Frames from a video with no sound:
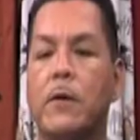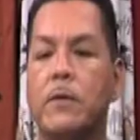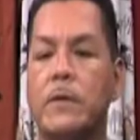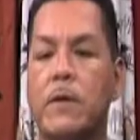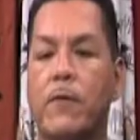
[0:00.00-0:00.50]

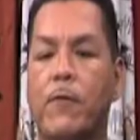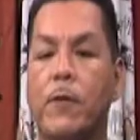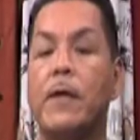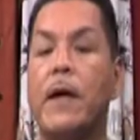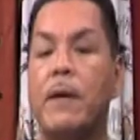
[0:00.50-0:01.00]
those
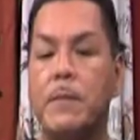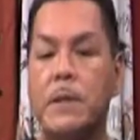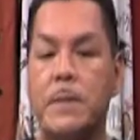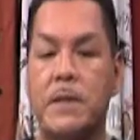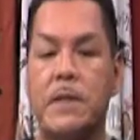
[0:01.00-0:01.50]
for them
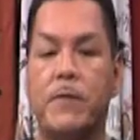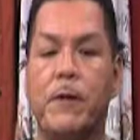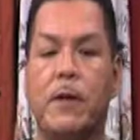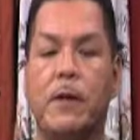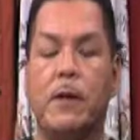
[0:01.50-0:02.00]

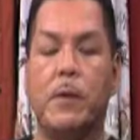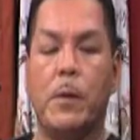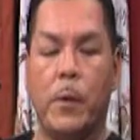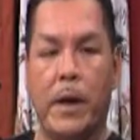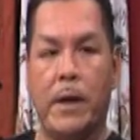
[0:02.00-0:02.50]
specifically,
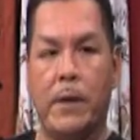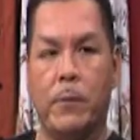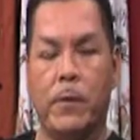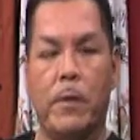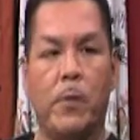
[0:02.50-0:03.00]
we were
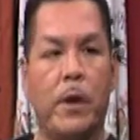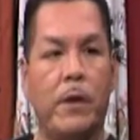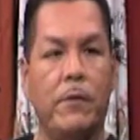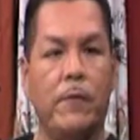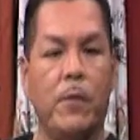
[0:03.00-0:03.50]
getting them
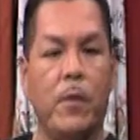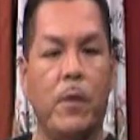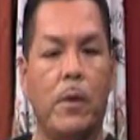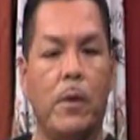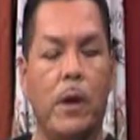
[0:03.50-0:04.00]
ready
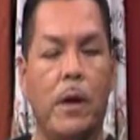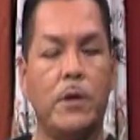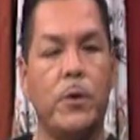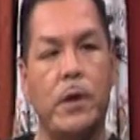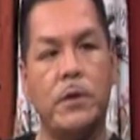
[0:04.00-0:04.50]
for
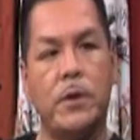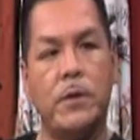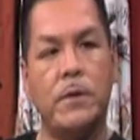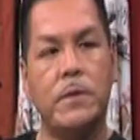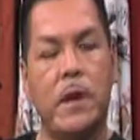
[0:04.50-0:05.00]
uh, trade
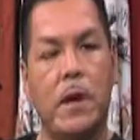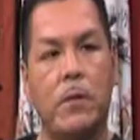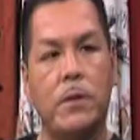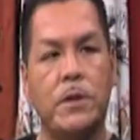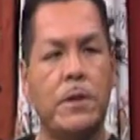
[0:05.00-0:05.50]
shows, uh,
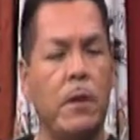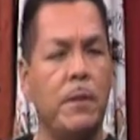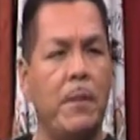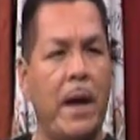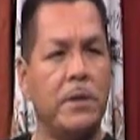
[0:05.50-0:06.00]
which is
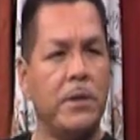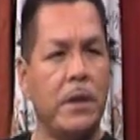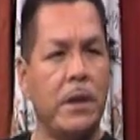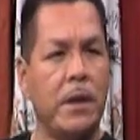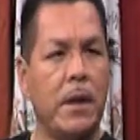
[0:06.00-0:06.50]
called the
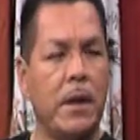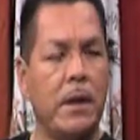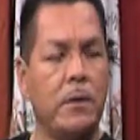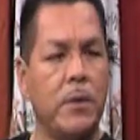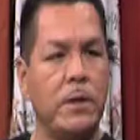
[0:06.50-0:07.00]
Magic
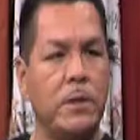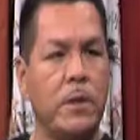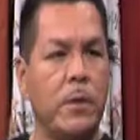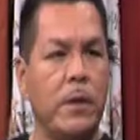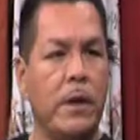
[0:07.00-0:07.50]
uh, Trade
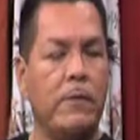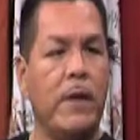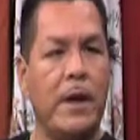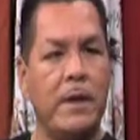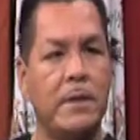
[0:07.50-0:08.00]
Show in
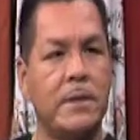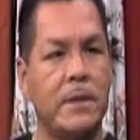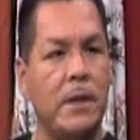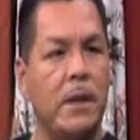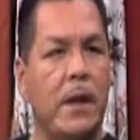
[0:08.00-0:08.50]

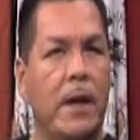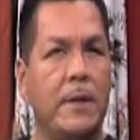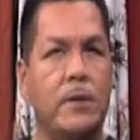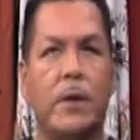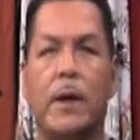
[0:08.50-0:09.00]
Vegas.
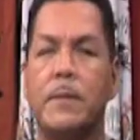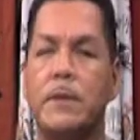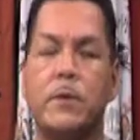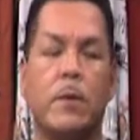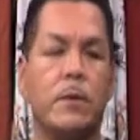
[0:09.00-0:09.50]
And so it
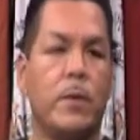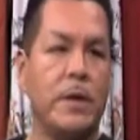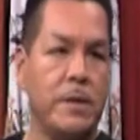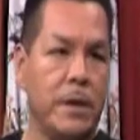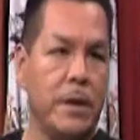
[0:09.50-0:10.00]
comes to,
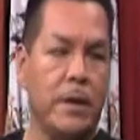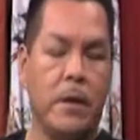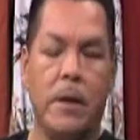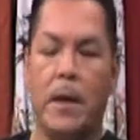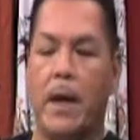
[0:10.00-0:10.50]
twice a year,
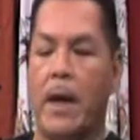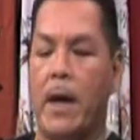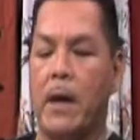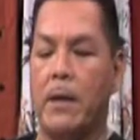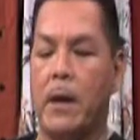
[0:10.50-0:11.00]

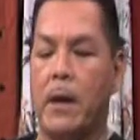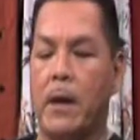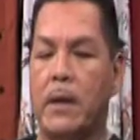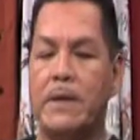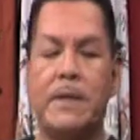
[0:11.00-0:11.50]
and
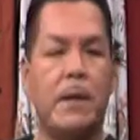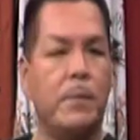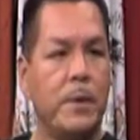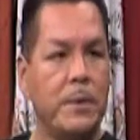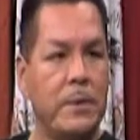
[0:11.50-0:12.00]
uh, they set
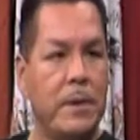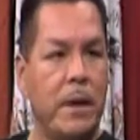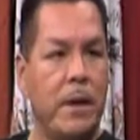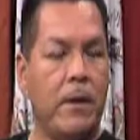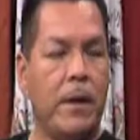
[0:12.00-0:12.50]
up booths
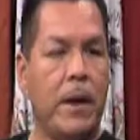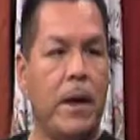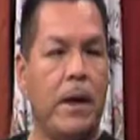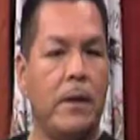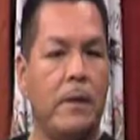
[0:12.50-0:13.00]
there
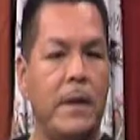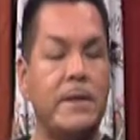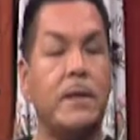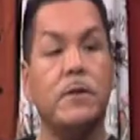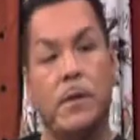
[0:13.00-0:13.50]
and they
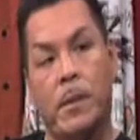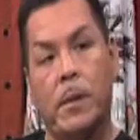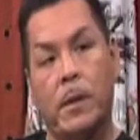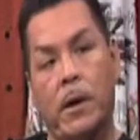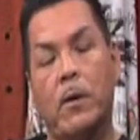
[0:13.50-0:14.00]
sell to the
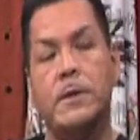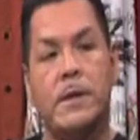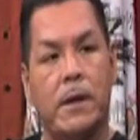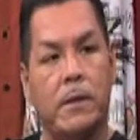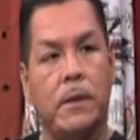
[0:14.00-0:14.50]
public
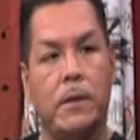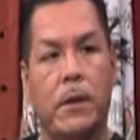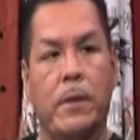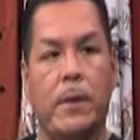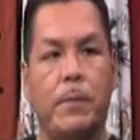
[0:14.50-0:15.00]
wholesale. You
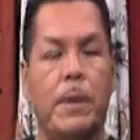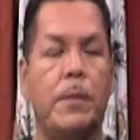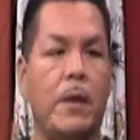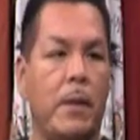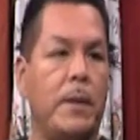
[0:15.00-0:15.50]
know, and the
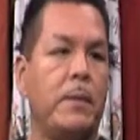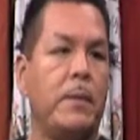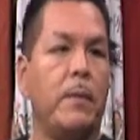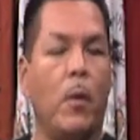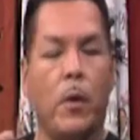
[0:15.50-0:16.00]
people come
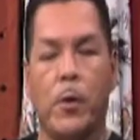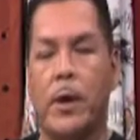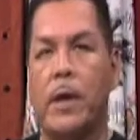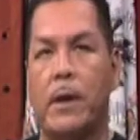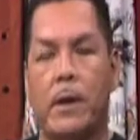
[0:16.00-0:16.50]
in, order
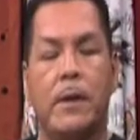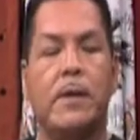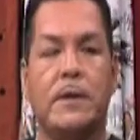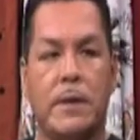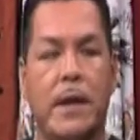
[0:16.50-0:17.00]
it,
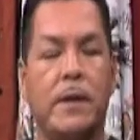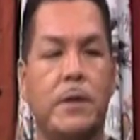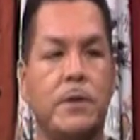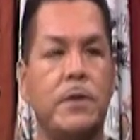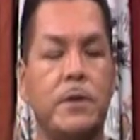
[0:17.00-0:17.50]
things of that
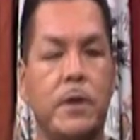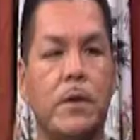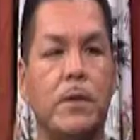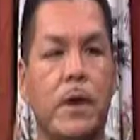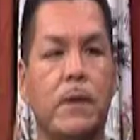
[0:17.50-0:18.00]
nature. So
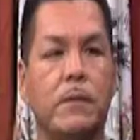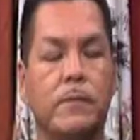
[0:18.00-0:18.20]
yeah.